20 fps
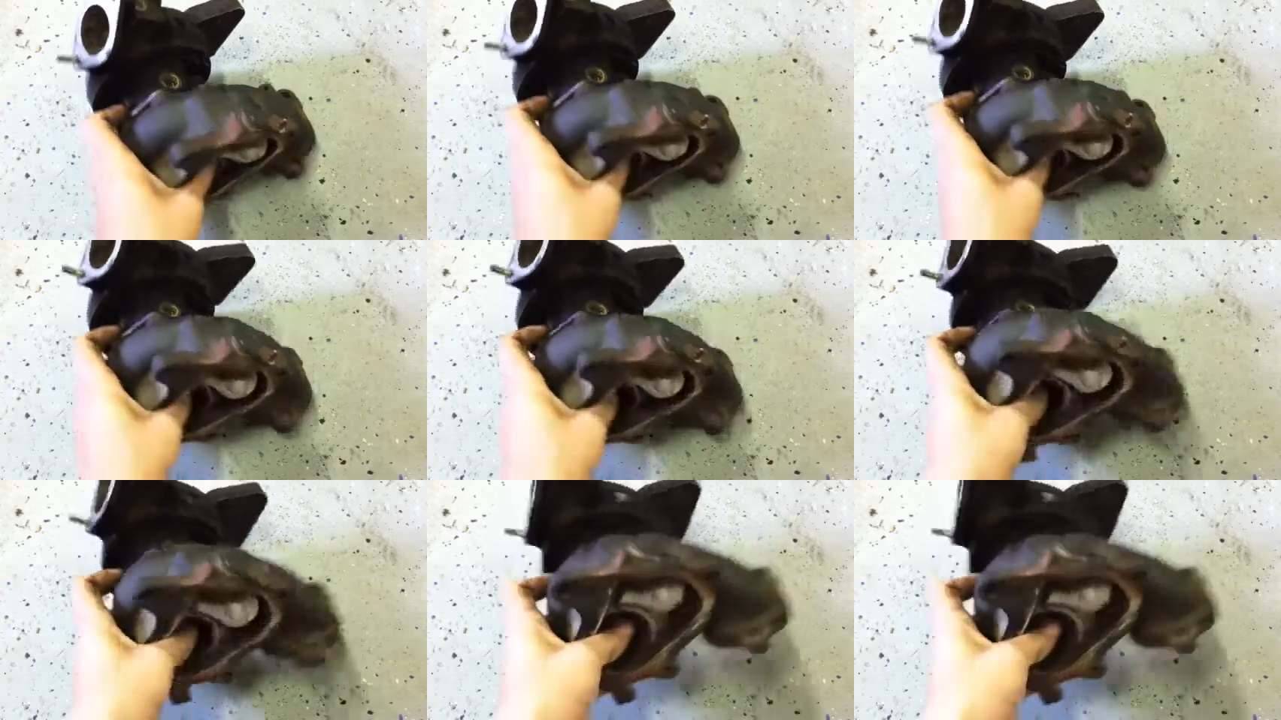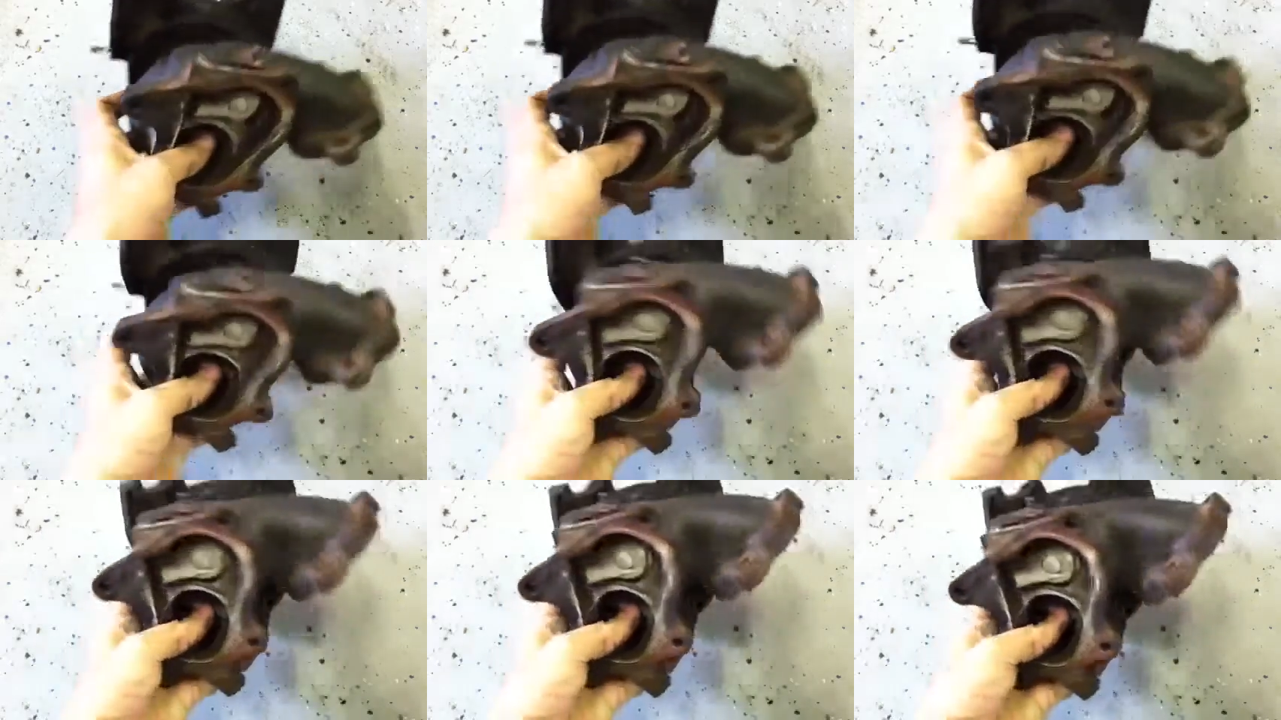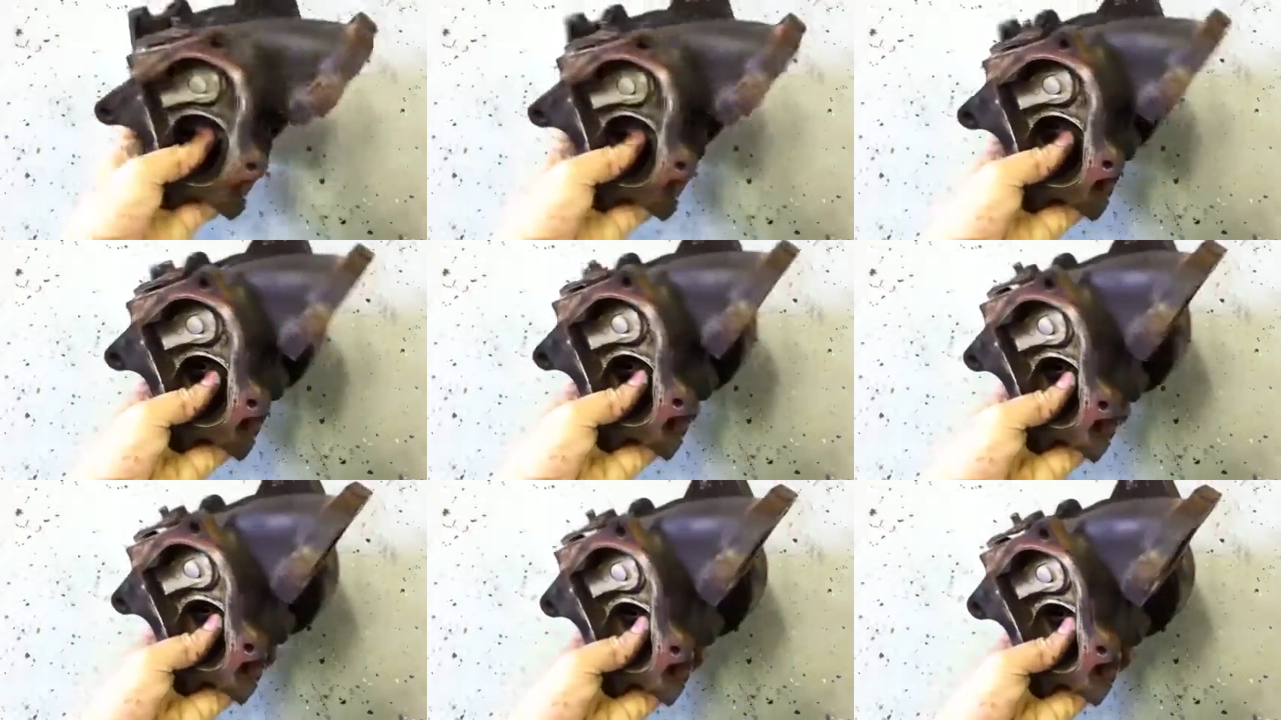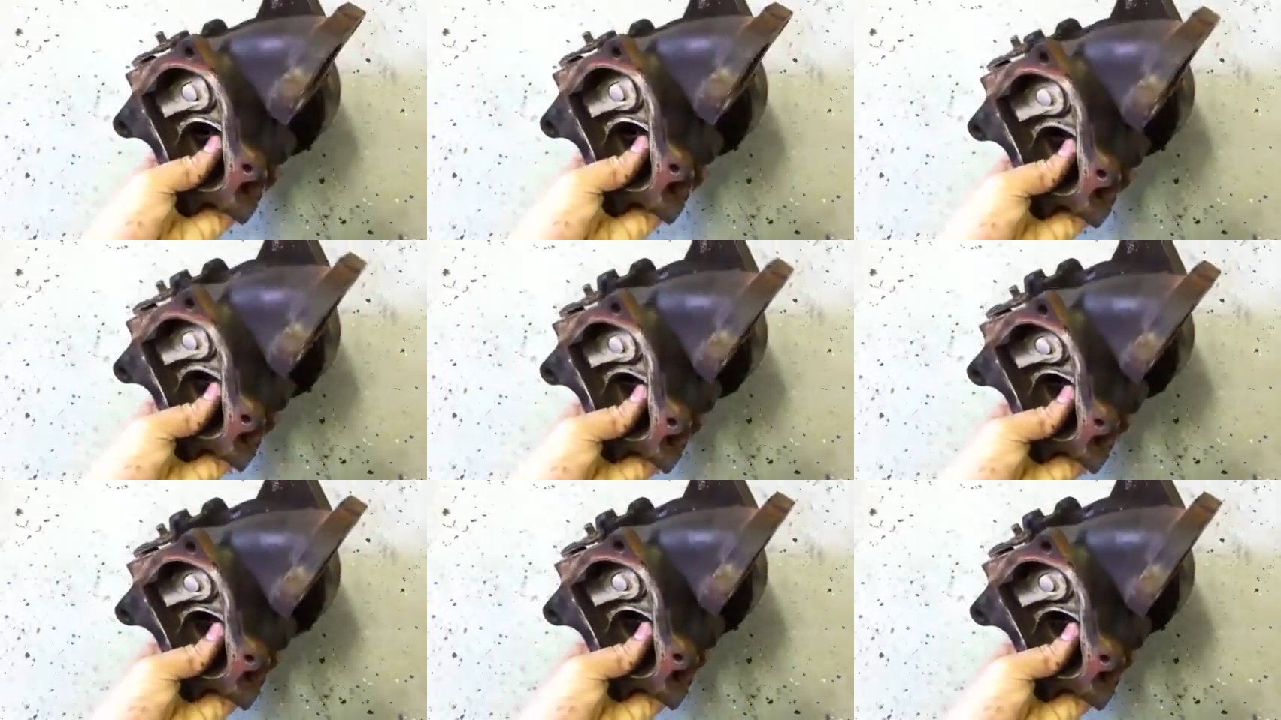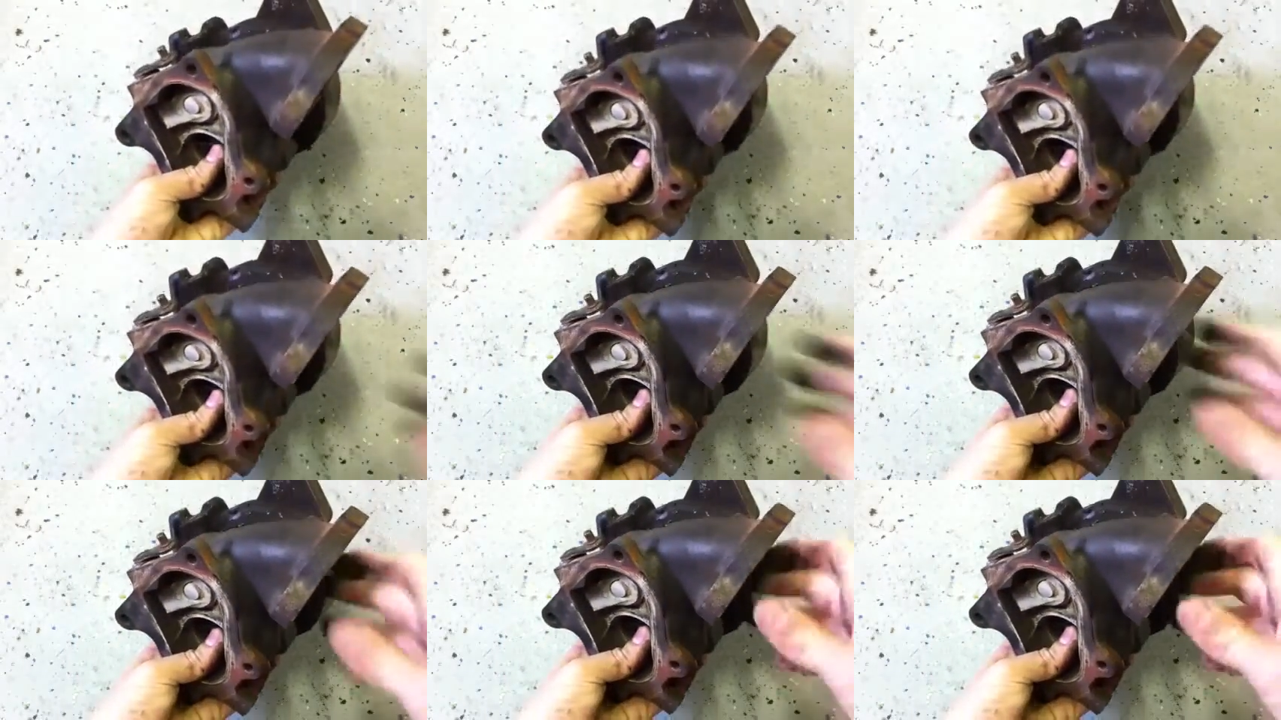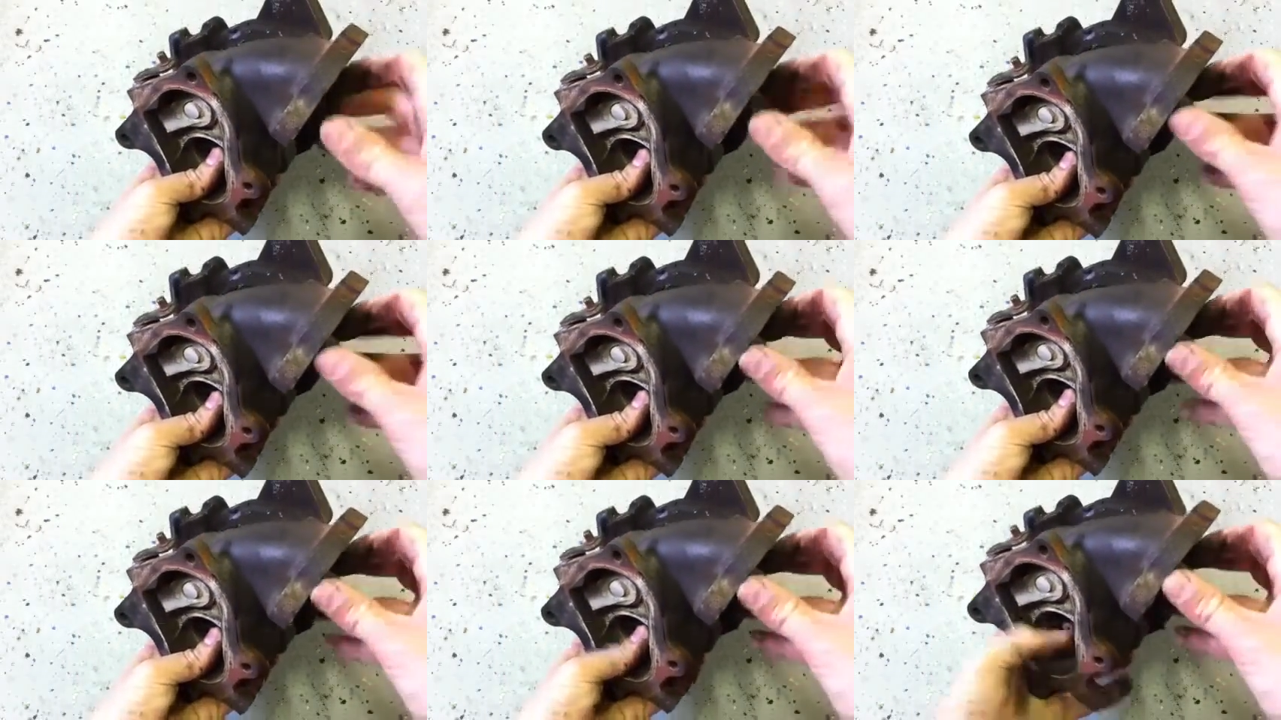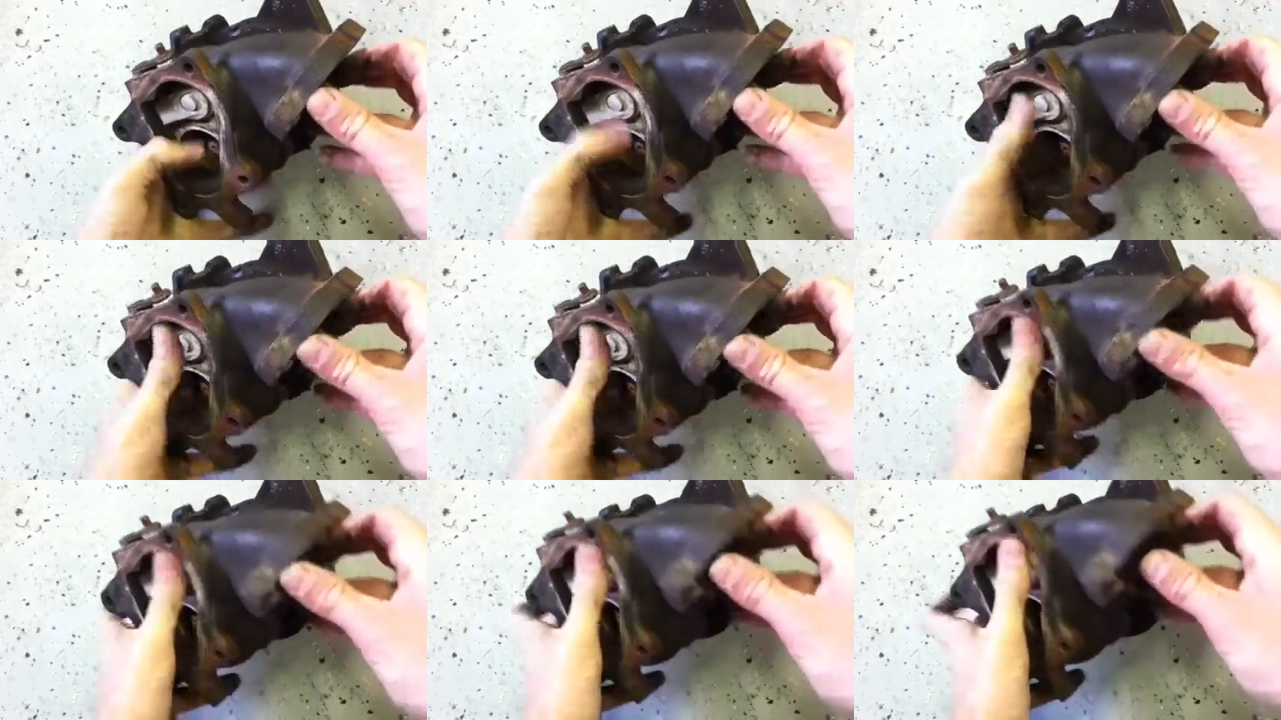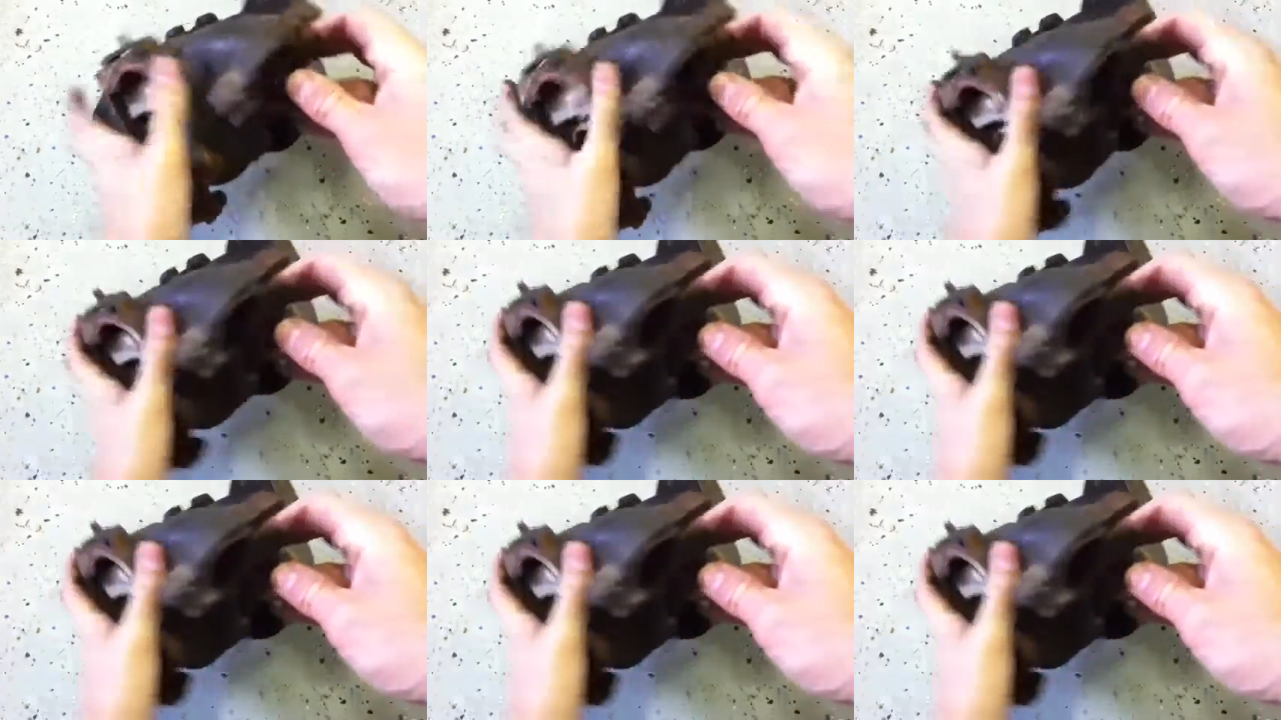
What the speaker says: [unreadable: no face in view]